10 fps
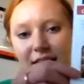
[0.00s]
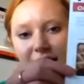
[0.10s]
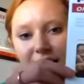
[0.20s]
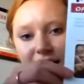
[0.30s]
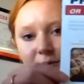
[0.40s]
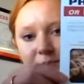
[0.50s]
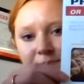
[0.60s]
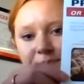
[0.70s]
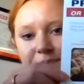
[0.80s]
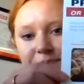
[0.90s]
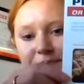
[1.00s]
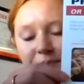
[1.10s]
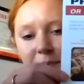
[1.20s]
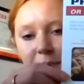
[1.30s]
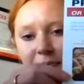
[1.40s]

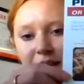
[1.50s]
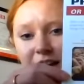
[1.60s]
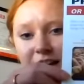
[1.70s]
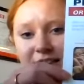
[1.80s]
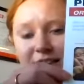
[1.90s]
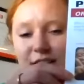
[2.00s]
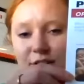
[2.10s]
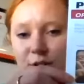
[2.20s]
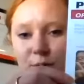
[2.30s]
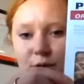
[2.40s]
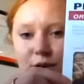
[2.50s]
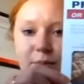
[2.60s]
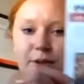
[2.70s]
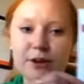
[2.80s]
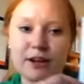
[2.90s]
It's a little
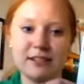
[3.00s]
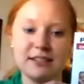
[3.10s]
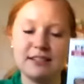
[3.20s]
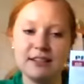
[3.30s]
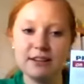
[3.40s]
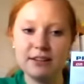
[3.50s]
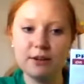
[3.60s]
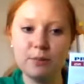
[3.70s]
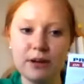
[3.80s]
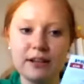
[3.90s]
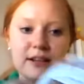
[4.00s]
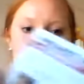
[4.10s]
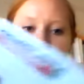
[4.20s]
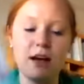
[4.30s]
blurry, but you guys can see it a little bit